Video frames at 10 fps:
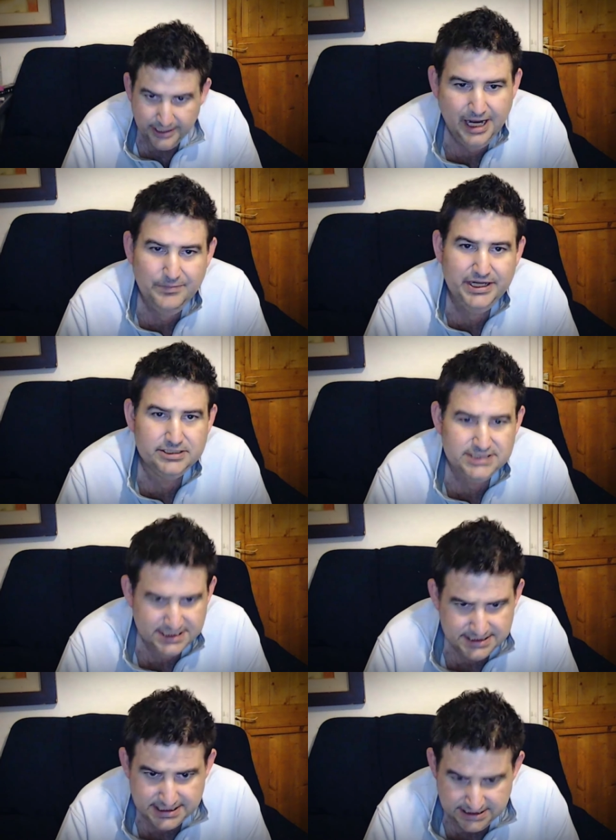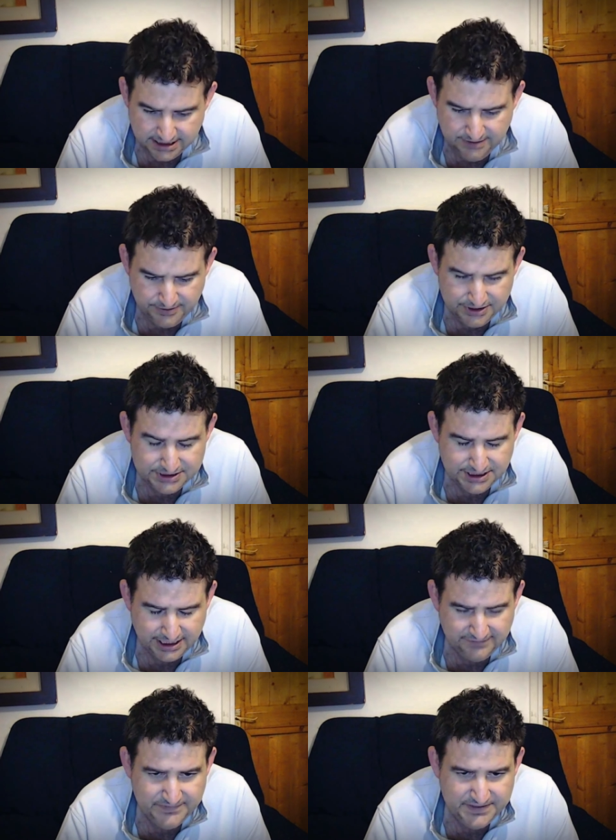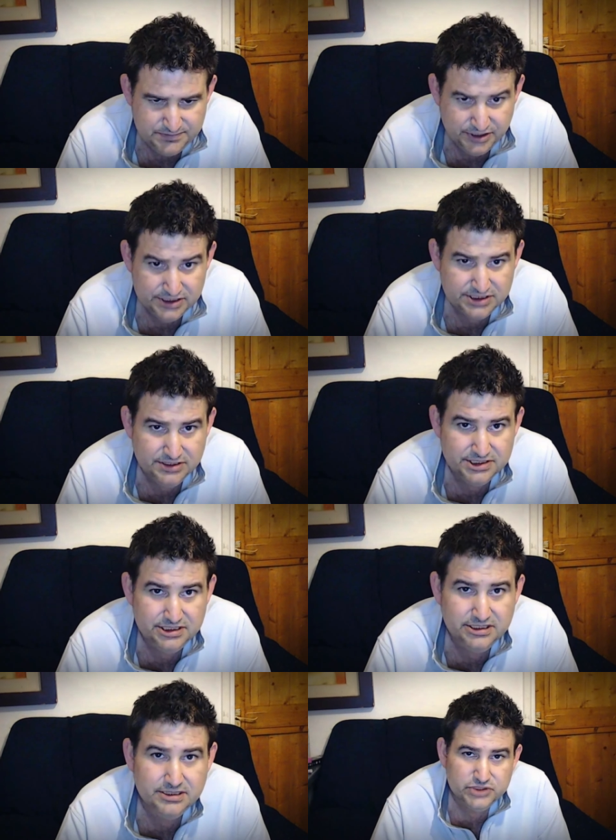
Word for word: How many identities can a person have? And this person answered,